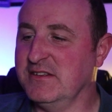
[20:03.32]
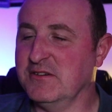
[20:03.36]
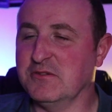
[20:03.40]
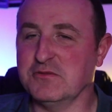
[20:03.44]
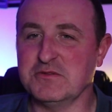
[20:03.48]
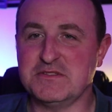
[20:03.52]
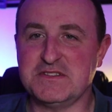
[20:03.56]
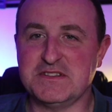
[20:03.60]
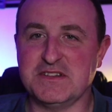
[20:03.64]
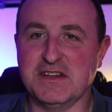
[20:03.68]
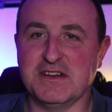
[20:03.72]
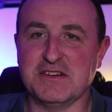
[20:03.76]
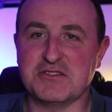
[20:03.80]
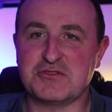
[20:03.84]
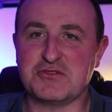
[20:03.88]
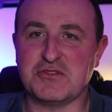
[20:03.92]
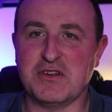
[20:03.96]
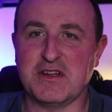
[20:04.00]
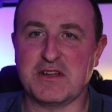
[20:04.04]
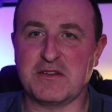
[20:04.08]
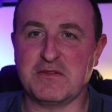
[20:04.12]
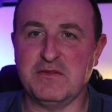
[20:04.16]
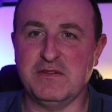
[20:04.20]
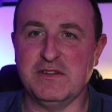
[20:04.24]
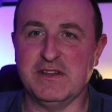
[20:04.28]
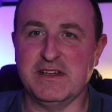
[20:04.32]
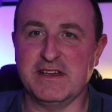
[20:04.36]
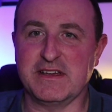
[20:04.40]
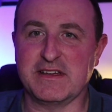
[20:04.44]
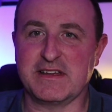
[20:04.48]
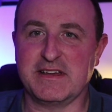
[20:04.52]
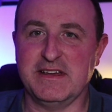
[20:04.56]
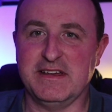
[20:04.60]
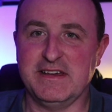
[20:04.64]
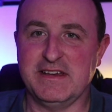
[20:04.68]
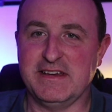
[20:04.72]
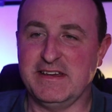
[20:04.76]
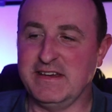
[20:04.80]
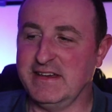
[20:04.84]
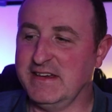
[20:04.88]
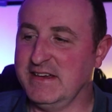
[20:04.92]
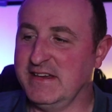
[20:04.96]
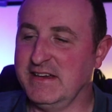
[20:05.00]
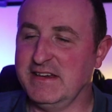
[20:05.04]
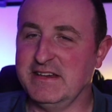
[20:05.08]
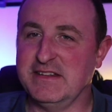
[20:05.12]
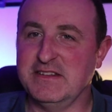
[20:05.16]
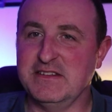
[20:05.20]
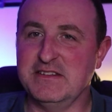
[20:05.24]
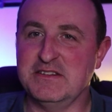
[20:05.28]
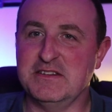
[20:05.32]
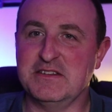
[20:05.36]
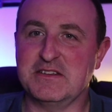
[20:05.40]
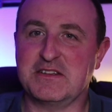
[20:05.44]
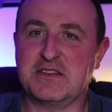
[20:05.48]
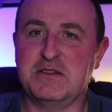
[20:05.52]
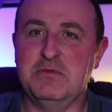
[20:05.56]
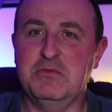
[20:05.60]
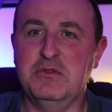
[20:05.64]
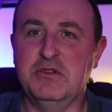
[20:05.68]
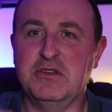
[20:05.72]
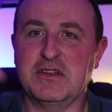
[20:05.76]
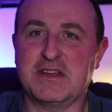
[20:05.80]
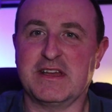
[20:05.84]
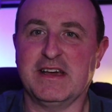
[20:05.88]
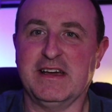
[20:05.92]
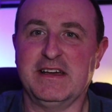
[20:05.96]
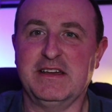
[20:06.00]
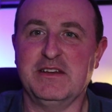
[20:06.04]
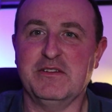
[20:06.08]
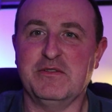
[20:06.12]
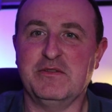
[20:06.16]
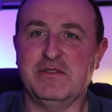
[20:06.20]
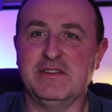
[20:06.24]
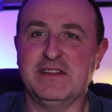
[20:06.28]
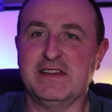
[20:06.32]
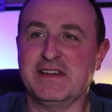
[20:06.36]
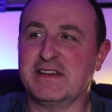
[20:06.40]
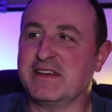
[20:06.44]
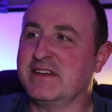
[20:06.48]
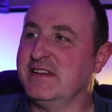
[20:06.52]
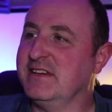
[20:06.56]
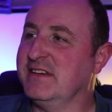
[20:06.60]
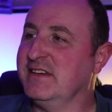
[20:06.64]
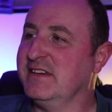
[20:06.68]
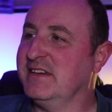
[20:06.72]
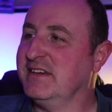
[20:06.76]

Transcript: The old Star Trek flick, the communicator flick.